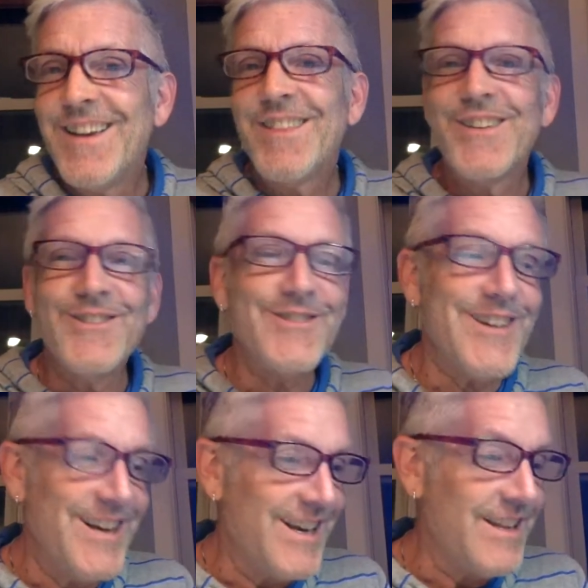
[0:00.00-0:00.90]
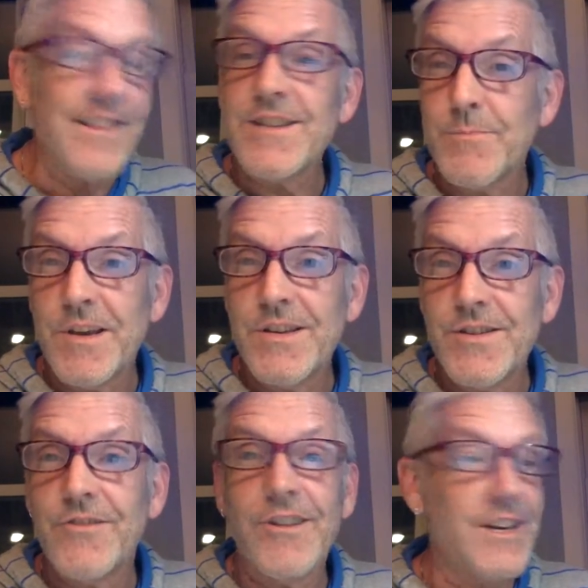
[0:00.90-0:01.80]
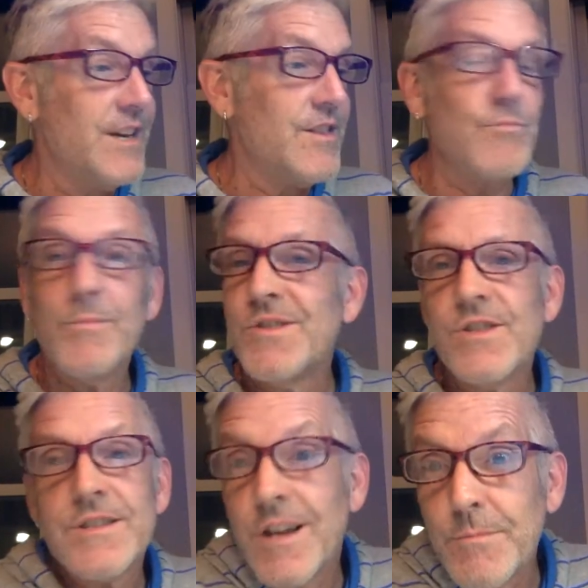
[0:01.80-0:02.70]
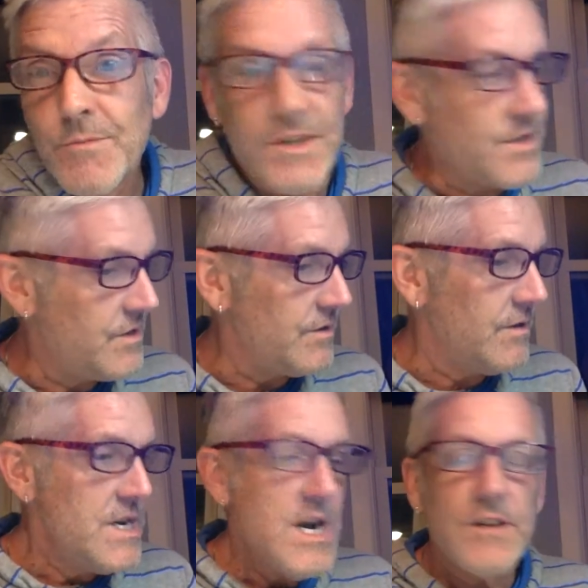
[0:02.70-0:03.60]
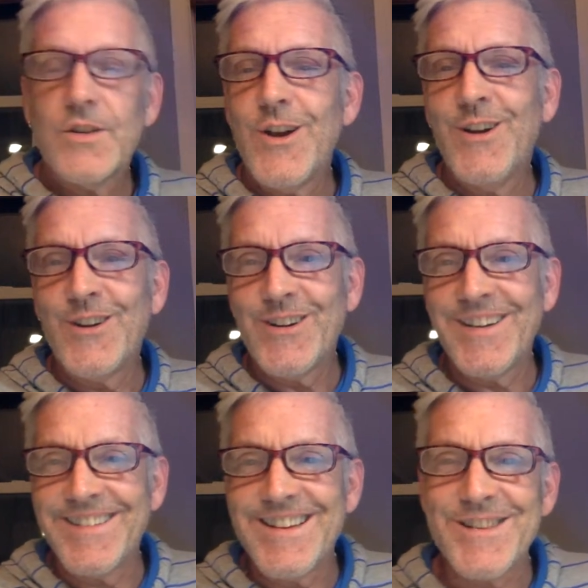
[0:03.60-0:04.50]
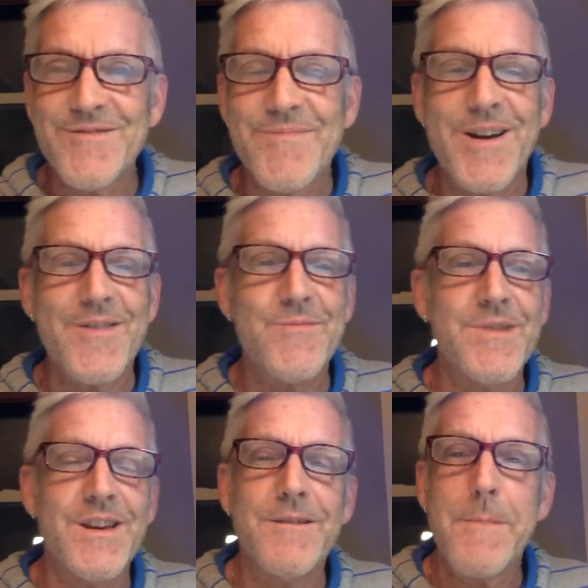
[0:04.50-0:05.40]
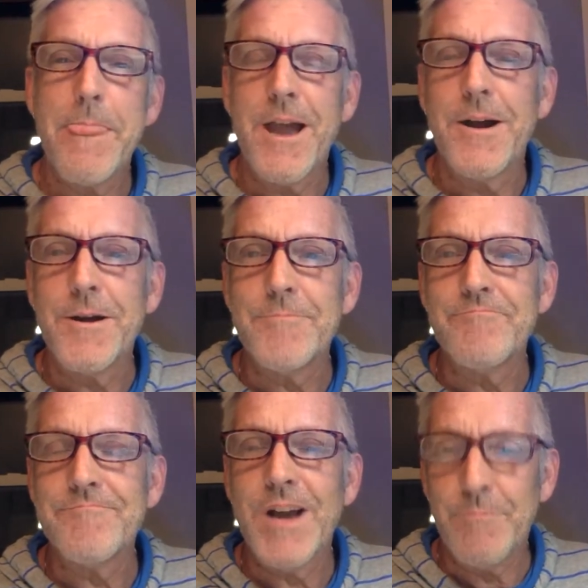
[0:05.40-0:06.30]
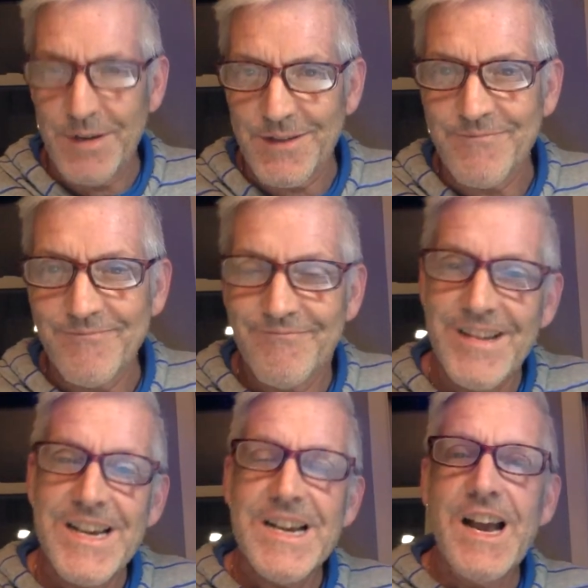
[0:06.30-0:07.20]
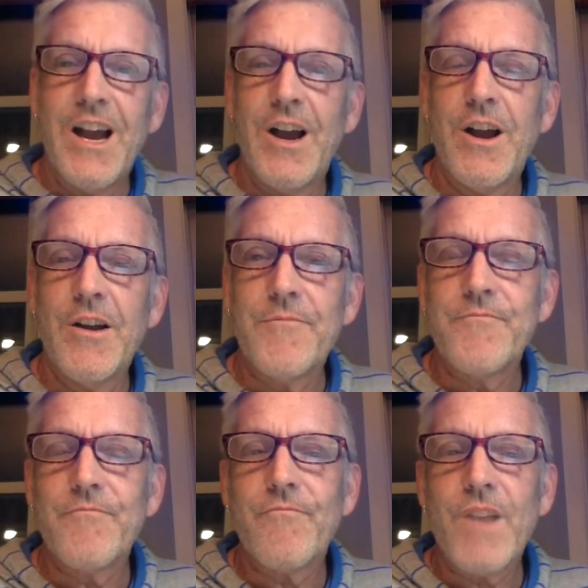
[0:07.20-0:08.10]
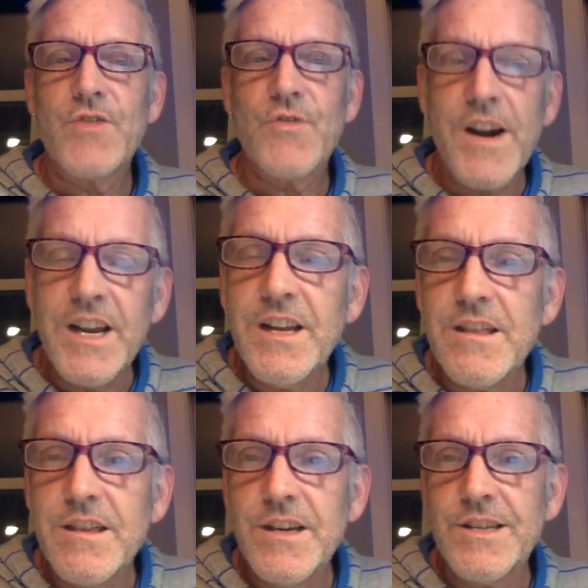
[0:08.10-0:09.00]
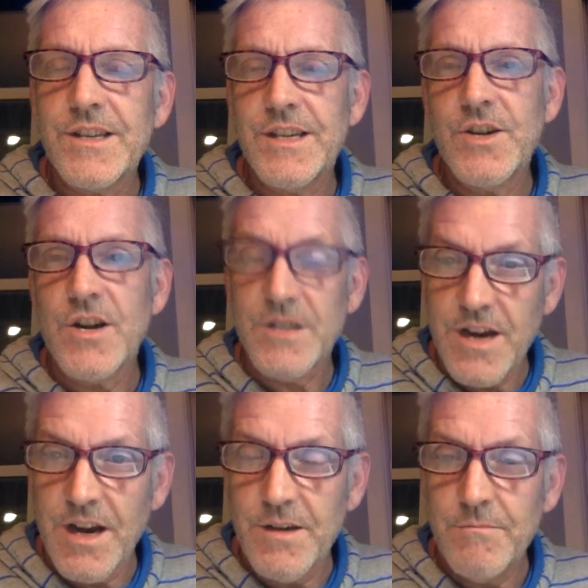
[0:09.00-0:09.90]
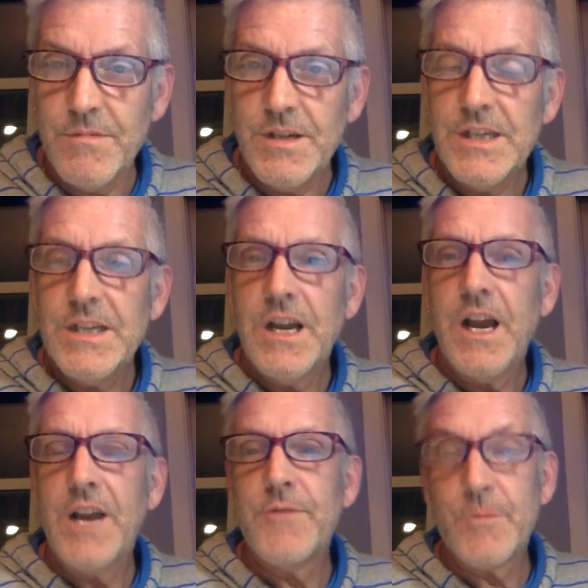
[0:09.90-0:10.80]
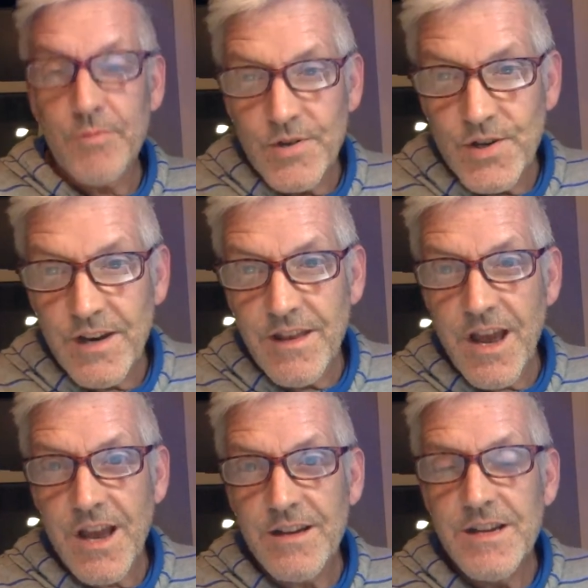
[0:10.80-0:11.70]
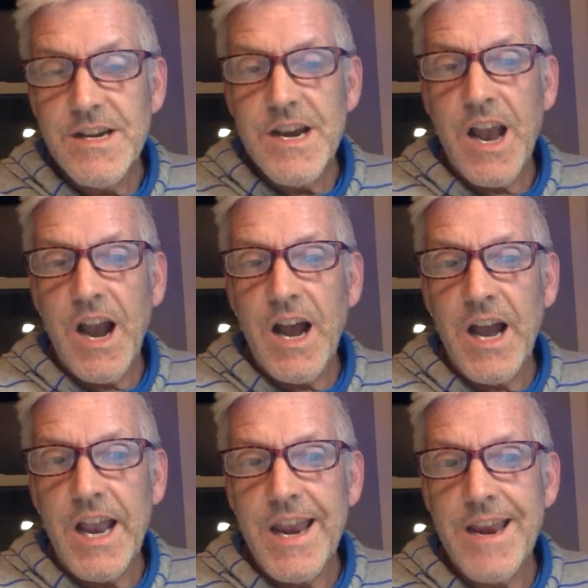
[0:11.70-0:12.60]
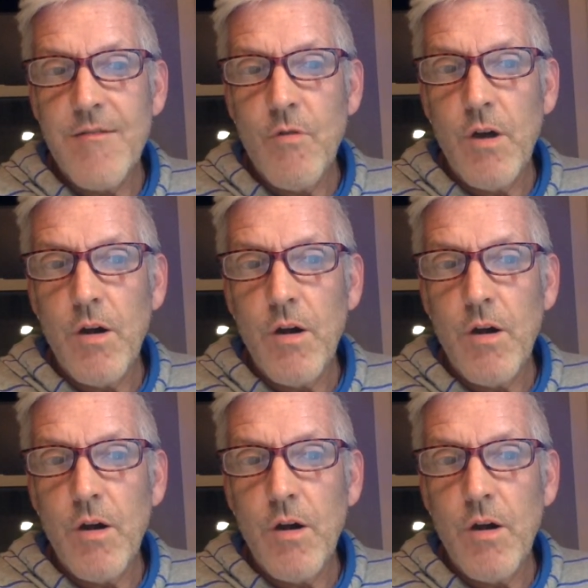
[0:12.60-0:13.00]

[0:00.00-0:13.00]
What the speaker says: The older I get and the spacier I get, the more I'm like, just tell me what to do. So it doesn't bother me a bit. Try to get things in on time. I would appreciate that. I